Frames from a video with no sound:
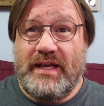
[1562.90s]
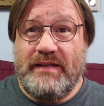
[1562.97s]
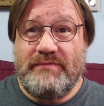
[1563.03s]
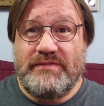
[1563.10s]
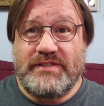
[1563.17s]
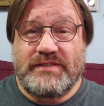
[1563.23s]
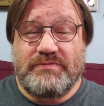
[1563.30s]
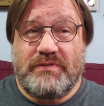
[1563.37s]
I'm
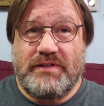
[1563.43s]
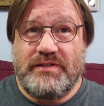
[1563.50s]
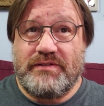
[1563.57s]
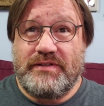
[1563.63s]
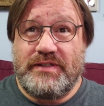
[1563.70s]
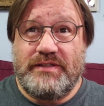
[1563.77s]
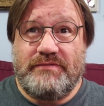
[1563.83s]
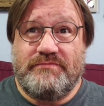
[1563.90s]
just
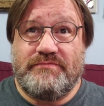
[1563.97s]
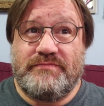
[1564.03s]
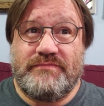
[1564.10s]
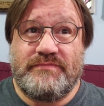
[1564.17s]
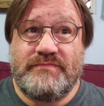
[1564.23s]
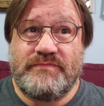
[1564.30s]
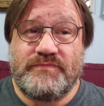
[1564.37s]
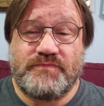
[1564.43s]
wondering
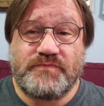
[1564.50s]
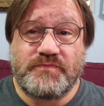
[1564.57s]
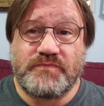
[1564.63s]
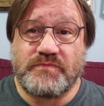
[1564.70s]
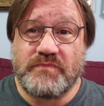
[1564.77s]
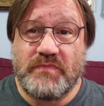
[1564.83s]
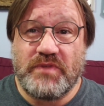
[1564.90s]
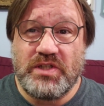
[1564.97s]

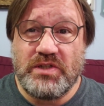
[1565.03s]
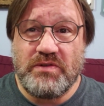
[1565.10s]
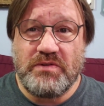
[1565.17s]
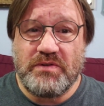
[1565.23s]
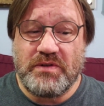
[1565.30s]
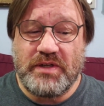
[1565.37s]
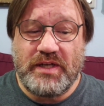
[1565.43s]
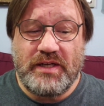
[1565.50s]

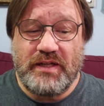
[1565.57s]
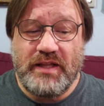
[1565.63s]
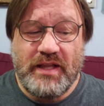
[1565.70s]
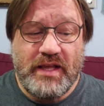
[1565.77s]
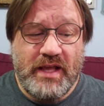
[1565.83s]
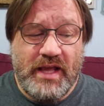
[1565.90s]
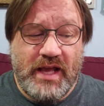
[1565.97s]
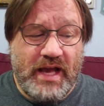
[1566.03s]
too,
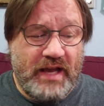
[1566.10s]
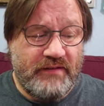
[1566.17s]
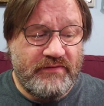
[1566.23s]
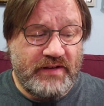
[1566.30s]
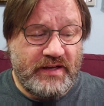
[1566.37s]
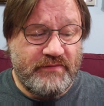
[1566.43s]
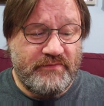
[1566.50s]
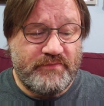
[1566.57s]

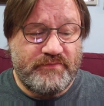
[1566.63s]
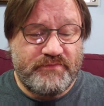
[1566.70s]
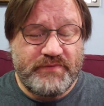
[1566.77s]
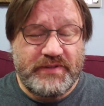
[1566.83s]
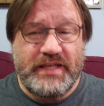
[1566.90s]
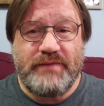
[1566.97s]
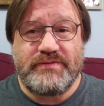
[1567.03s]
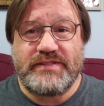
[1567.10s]
I
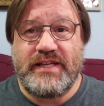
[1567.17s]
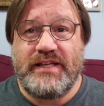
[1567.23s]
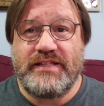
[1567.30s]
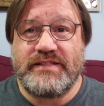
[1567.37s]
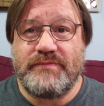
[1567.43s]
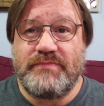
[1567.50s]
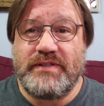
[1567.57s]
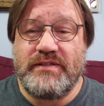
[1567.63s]
keep saying
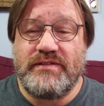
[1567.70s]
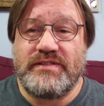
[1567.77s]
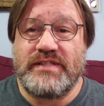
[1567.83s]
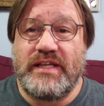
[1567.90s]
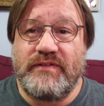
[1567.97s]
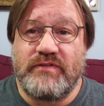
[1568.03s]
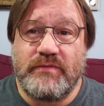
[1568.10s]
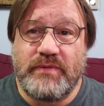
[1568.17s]
it's a Beal
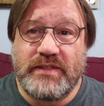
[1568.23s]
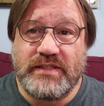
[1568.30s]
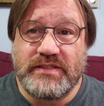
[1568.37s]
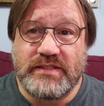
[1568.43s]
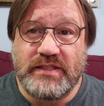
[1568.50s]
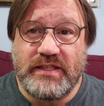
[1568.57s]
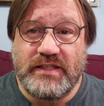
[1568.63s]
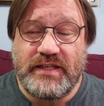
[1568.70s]
cipher
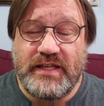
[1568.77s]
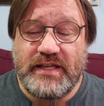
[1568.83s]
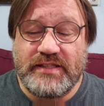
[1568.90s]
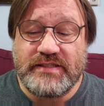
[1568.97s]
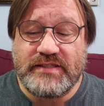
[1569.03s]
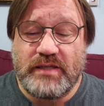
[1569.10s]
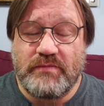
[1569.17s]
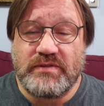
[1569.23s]
because it
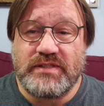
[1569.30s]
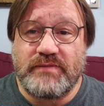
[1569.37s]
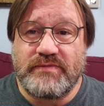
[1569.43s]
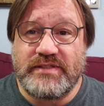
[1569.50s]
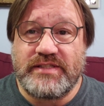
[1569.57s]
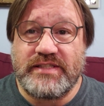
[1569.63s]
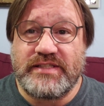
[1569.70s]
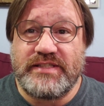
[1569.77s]
has numbers up
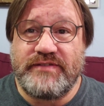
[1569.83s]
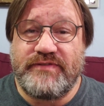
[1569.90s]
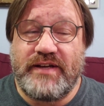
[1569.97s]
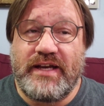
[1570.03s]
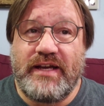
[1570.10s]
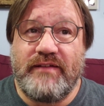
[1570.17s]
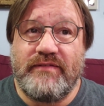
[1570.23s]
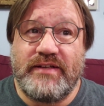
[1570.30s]
to
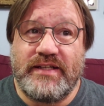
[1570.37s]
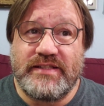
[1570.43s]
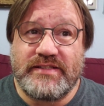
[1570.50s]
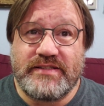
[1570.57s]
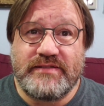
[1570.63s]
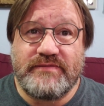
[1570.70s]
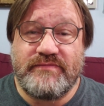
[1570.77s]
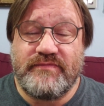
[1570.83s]
65, and
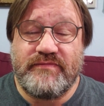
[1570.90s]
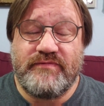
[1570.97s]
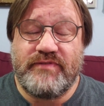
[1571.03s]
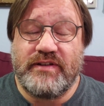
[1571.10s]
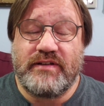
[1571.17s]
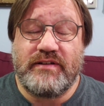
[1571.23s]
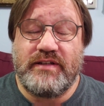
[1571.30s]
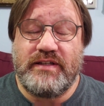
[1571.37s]
that's
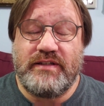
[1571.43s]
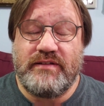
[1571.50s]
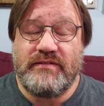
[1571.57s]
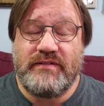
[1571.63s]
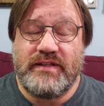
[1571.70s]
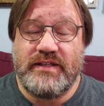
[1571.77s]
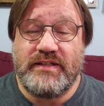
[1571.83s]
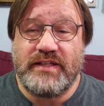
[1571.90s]
very
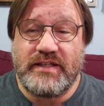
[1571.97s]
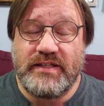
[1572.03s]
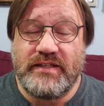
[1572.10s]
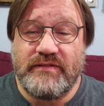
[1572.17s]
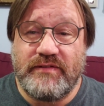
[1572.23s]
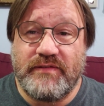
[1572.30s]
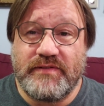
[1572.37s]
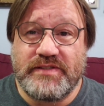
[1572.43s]

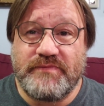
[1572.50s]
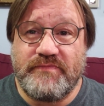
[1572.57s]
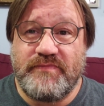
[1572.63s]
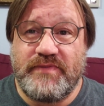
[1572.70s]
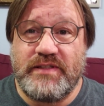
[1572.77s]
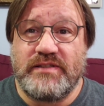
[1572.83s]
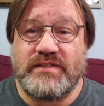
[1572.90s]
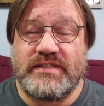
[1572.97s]
indicative of
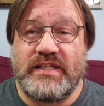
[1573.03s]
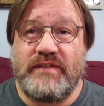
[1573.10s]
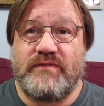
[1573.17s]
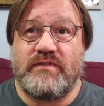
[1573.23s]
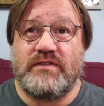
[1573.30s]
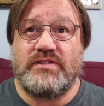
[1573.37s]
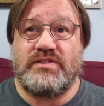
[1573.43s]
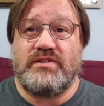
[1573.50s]
a Beal
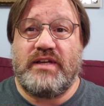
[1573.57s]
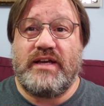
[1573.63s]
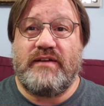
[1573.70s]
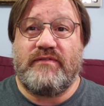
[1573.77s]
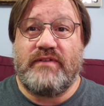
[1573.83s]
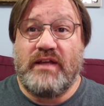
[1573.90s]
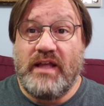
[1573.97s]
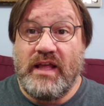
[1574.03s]
cipher, is you
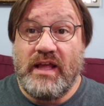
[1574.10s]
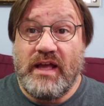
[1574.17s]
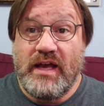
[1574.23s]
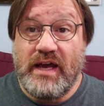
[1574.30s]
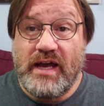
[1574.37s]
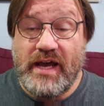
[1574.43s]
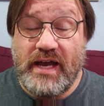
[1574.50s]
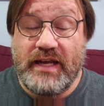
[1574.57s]
have
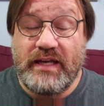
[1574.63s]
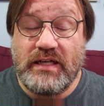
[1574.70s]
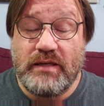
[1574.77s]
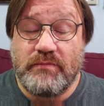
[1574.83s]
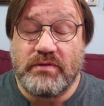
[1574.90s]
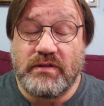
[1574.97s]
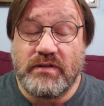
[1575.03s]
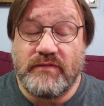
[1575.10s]
a high
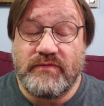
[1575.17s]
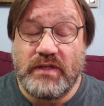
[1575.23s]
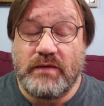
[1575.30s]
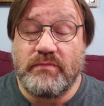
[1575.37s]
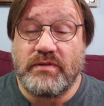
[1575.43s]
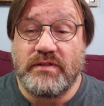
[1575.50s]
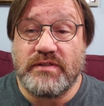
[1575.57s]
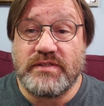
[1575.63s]
number of
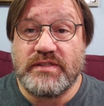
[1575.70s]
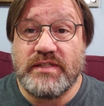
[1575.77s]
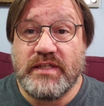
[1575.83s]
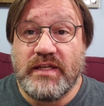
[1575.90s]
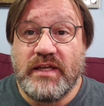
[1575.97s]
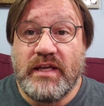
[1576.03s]
numbers.